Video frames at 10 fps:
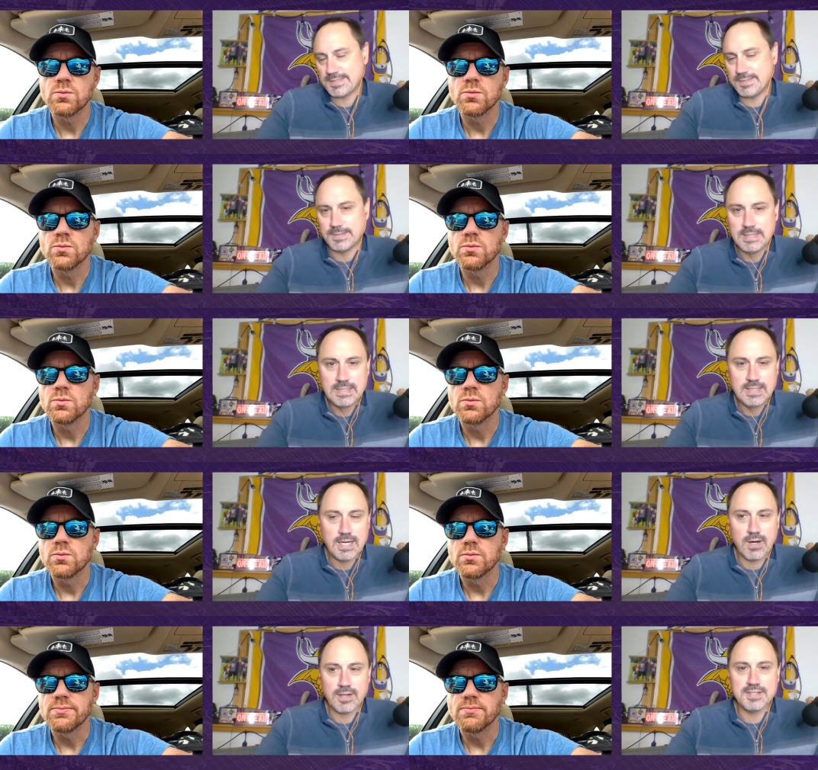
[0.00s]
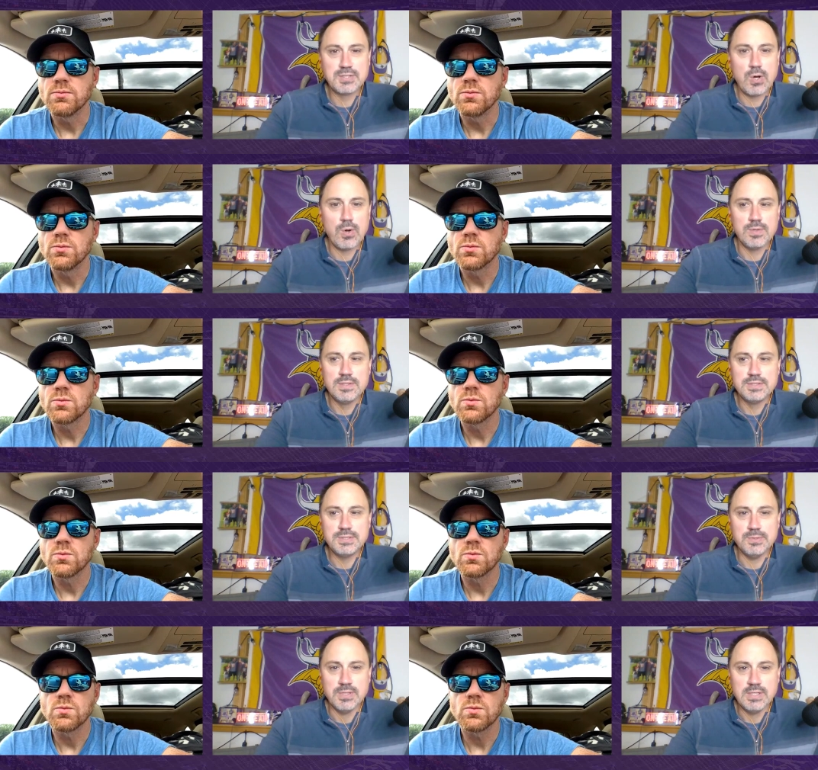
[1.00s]
Speaker 1: to. All right, let's go
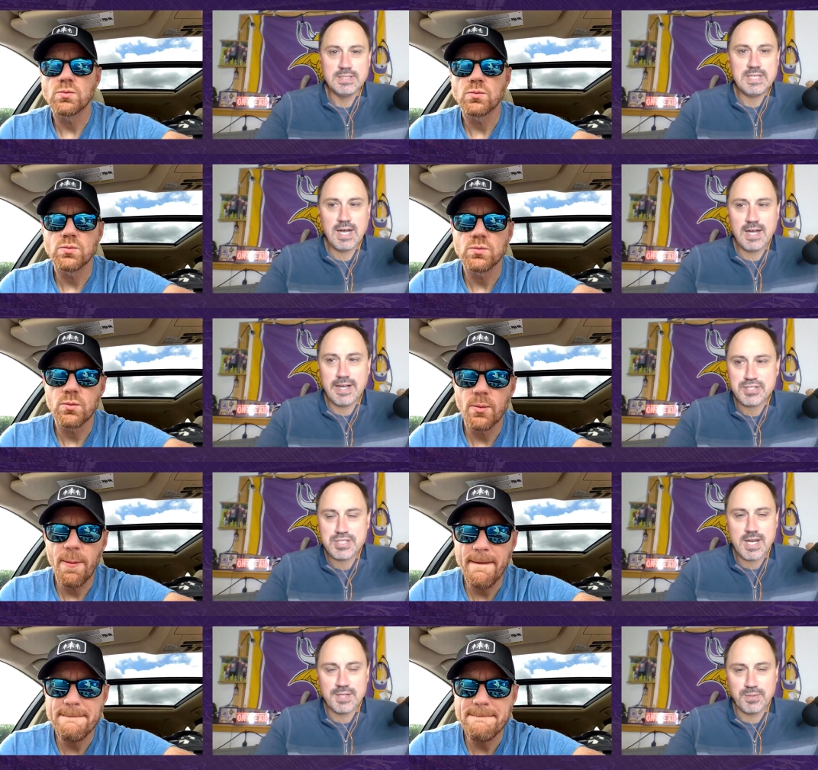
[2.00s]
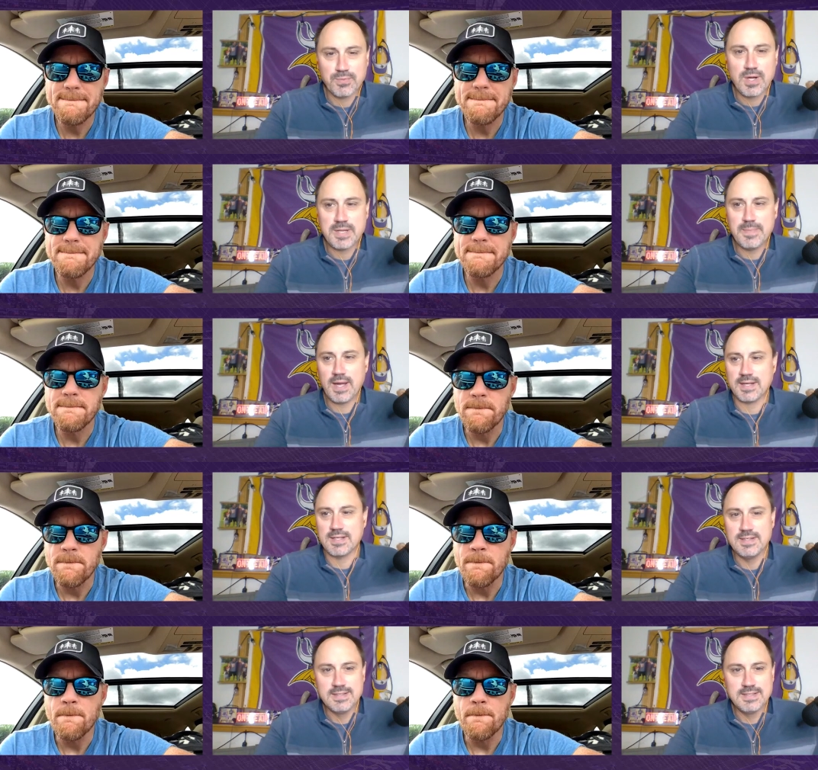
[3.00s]
to Ty Chandler, running
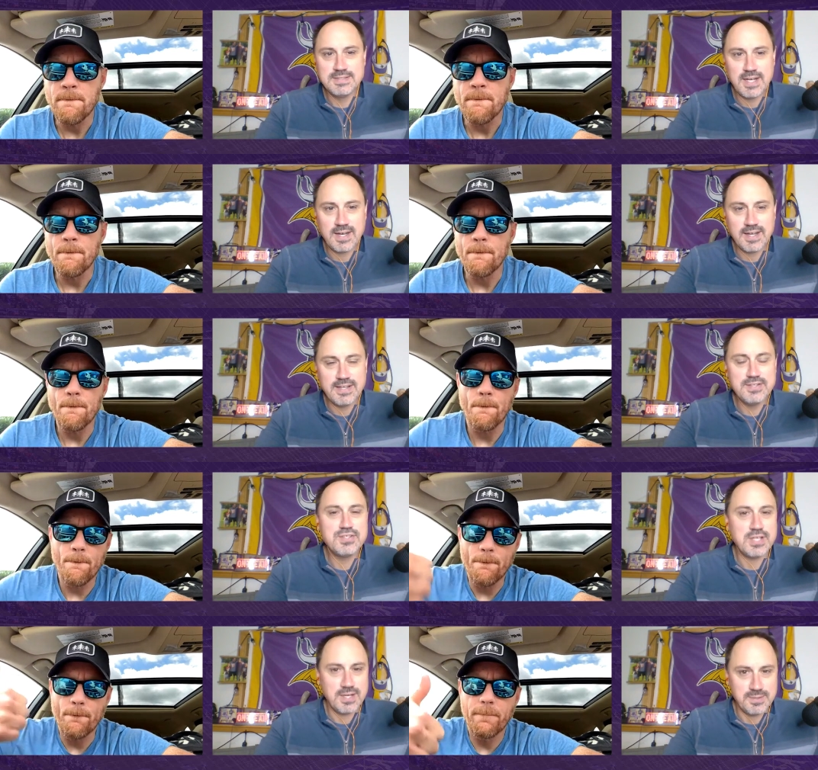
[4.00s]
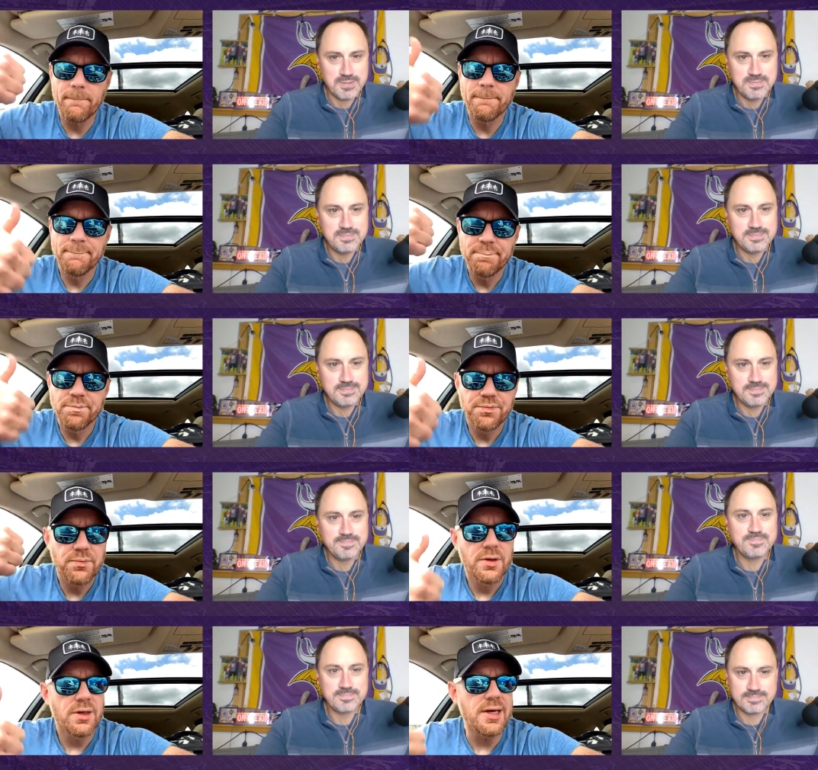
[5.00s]
back. Ty Chandler
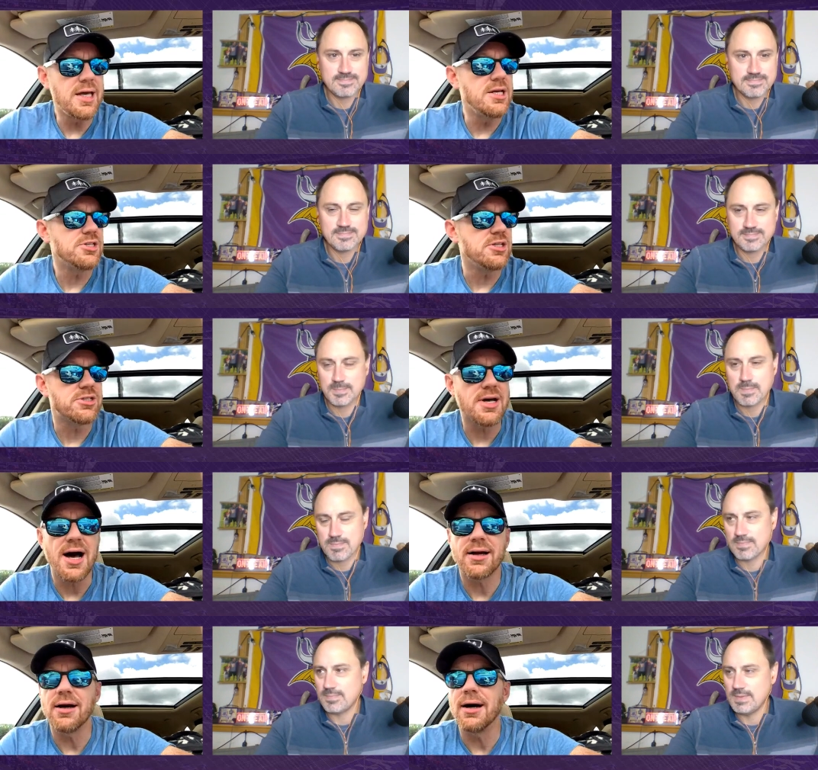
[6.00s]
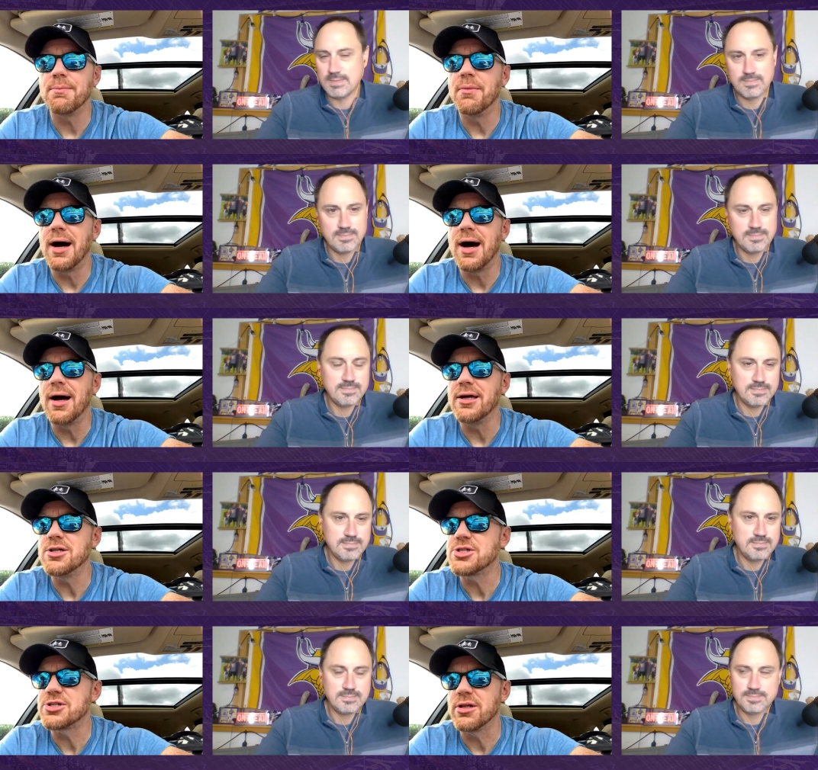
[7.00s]
Speaker 2: easy stock up. Uh, he
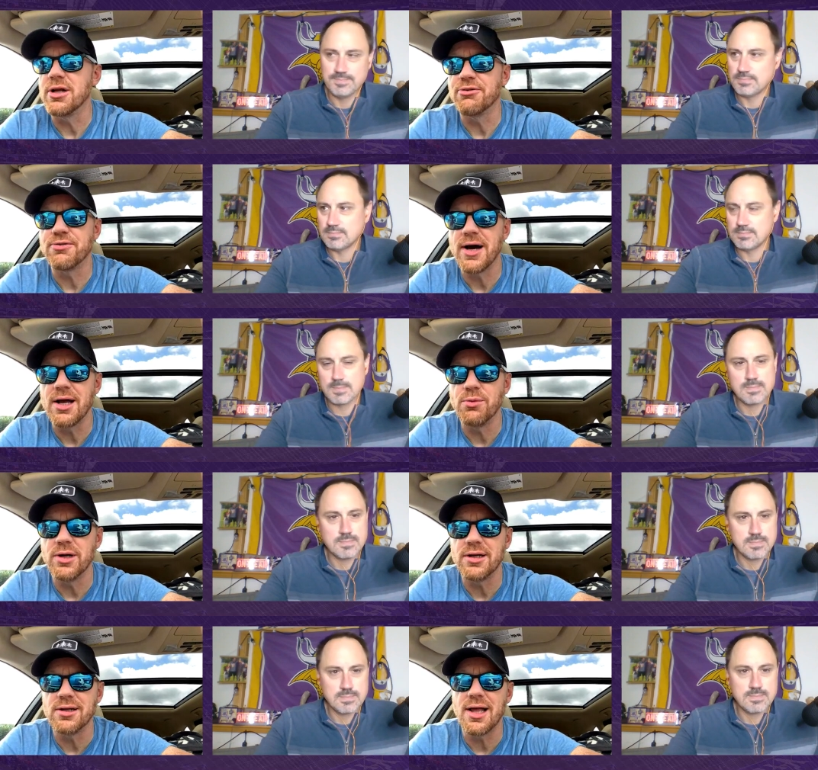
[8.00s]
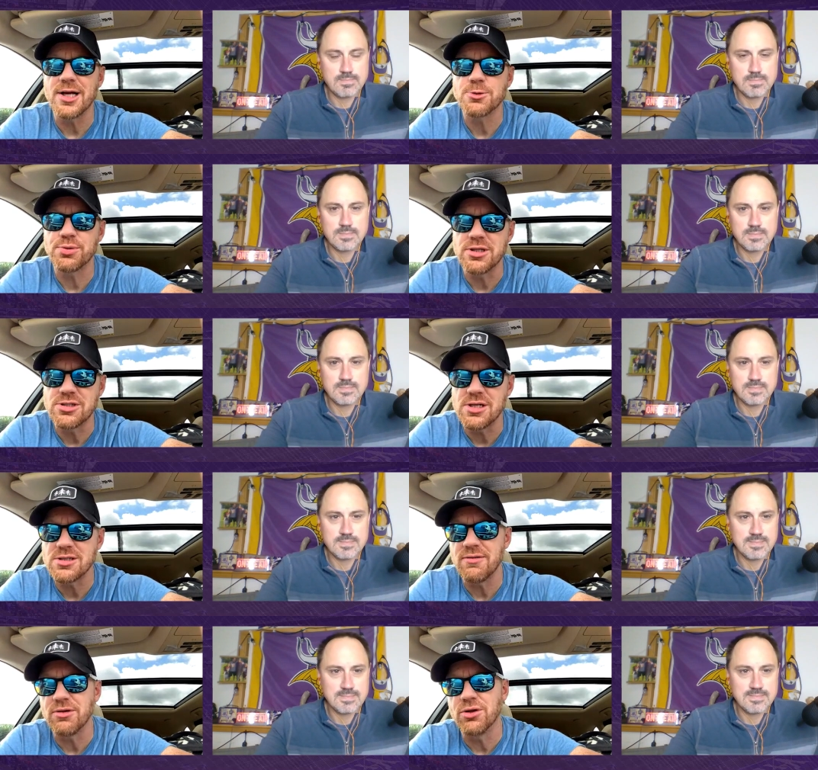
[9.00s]
just solidified what he did last
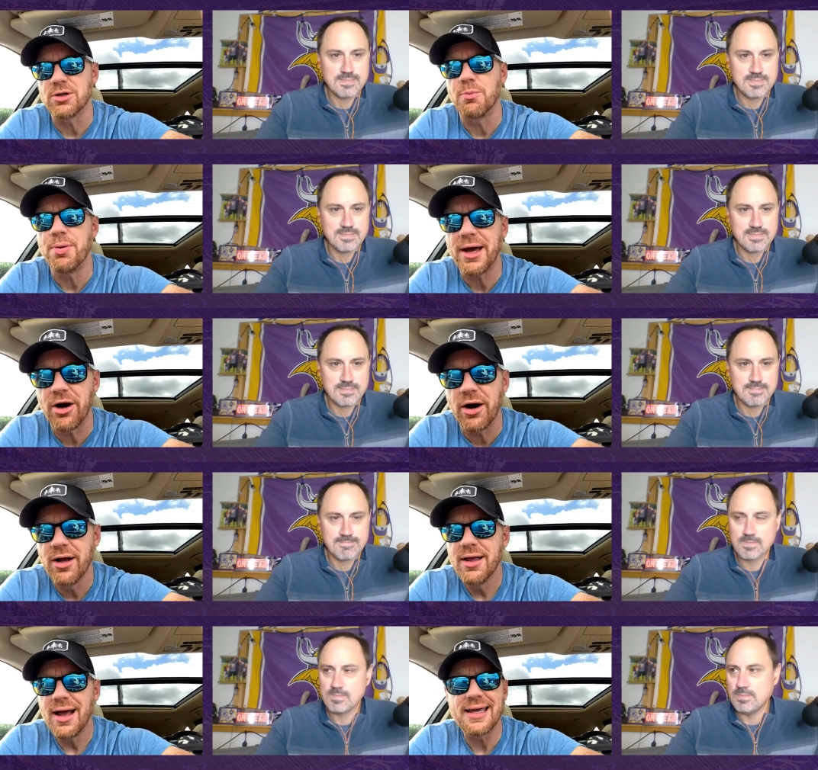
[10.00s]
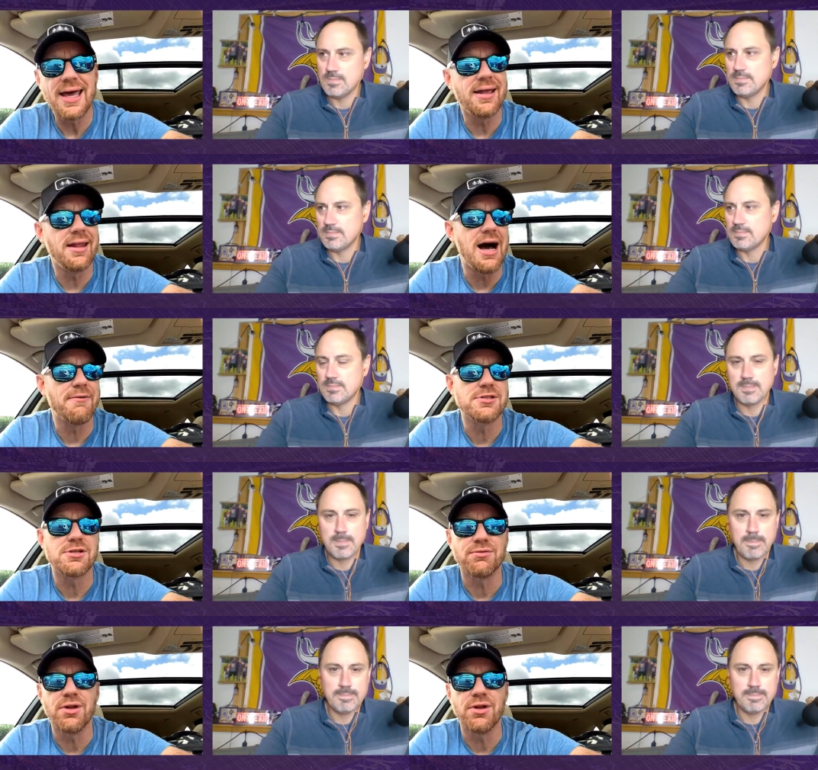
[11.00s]
preseason, even looked better. Again, offensive